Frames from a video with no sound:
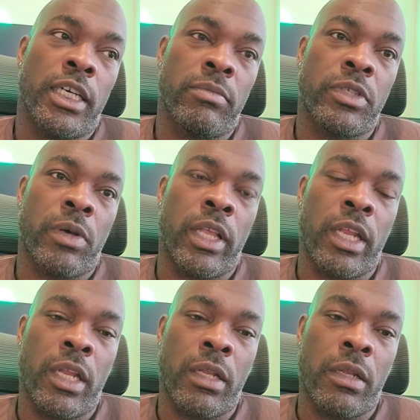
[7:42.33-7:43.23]
So I
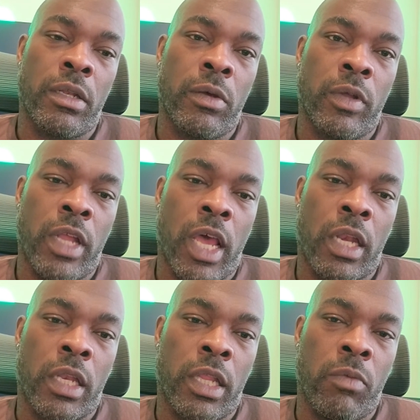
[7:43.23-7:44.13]
ended doing
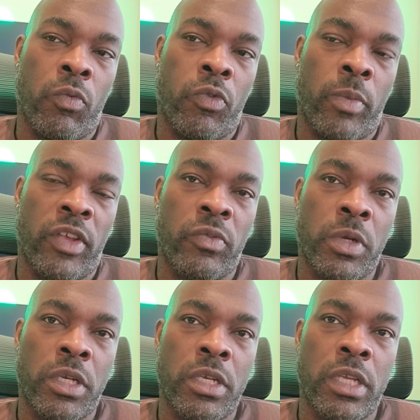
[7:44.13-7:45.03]
that. Then for my
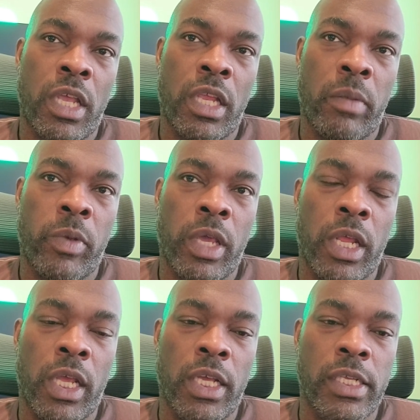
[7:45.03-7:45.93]
switches, I ended up
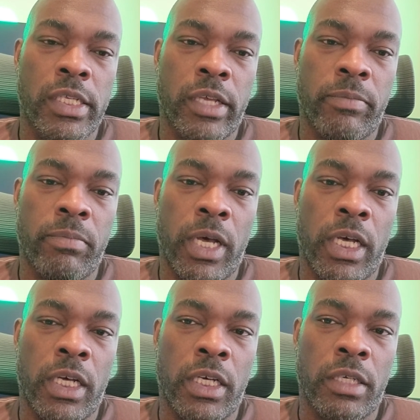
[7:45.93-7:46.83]
getting
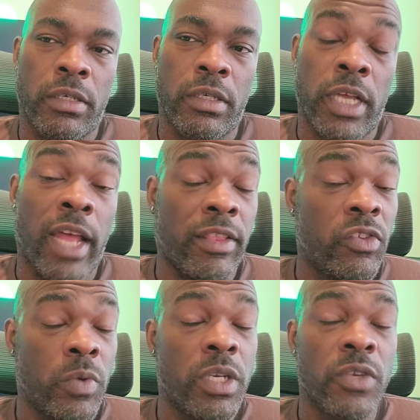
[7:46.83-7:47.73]
got the
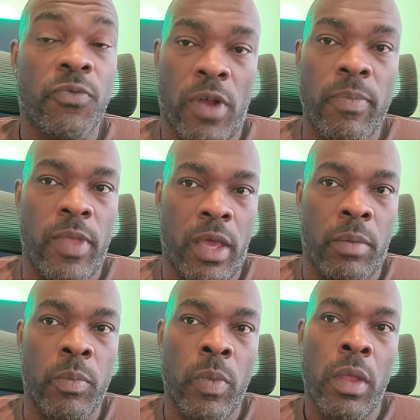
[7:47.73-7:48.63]
switches from
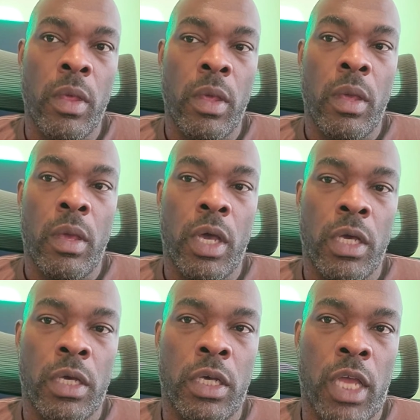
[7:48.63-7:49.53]
them,
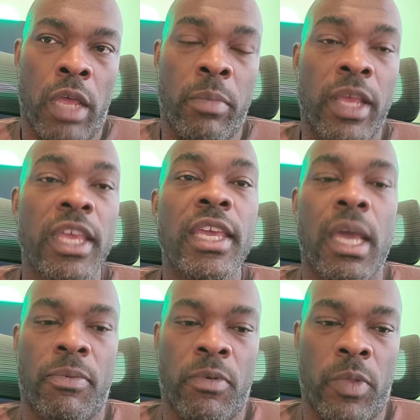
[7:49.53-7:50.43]
and my
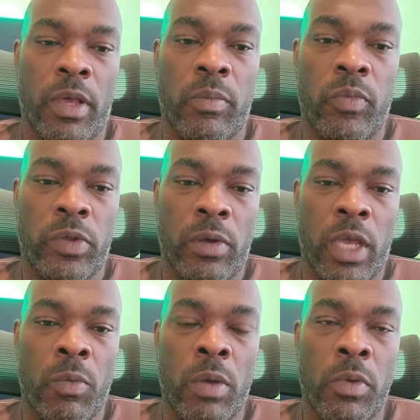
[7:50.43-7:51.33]
keycaps from them. So
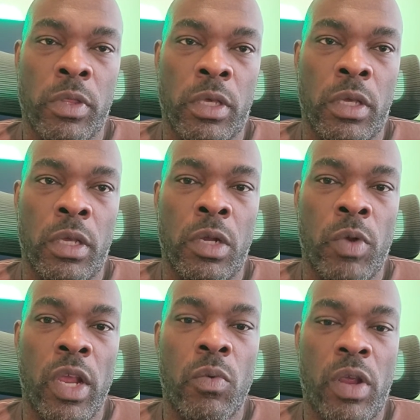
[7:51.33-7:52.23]
I went with the
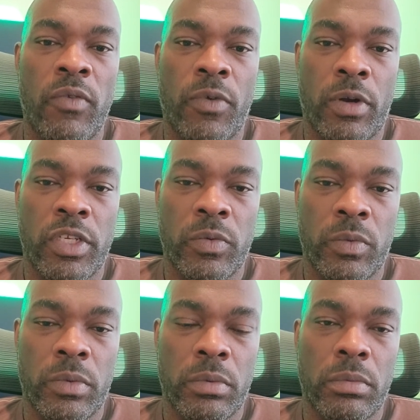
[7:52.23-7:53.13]
green Rainforest
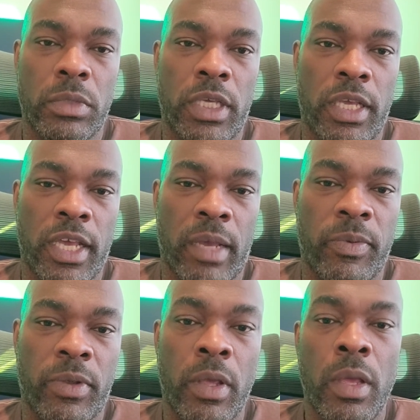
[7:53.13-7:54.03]

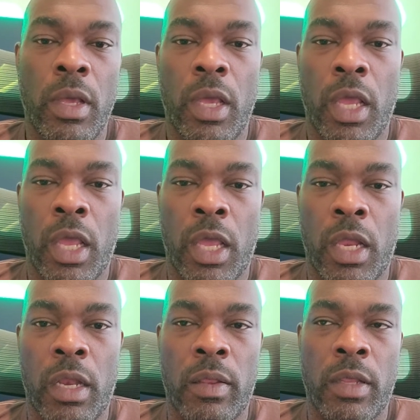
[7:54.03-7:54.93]
keycaps
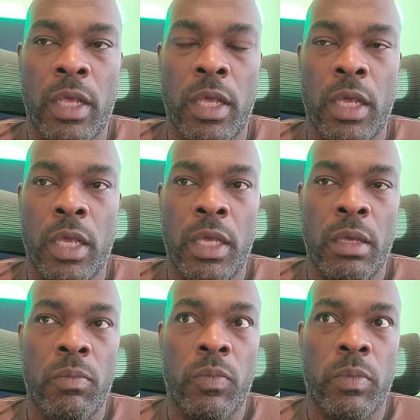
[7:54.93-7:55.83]
and
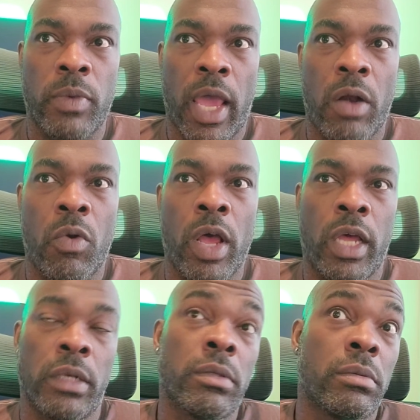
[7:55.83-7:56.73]
the
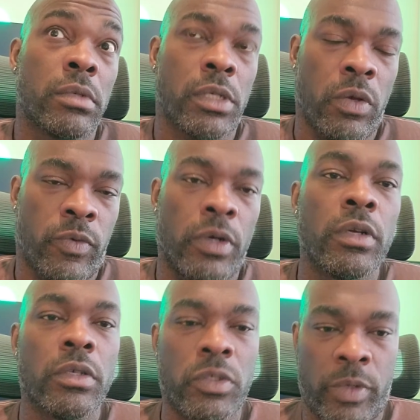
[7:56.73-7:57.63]
Gateron silver
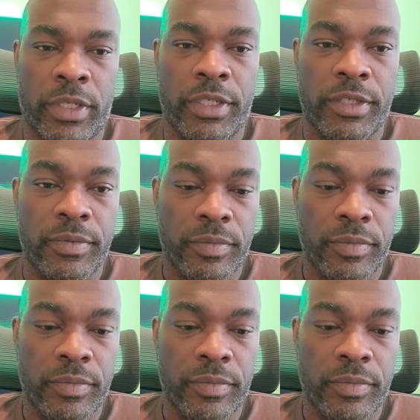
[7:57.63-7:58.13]
switches.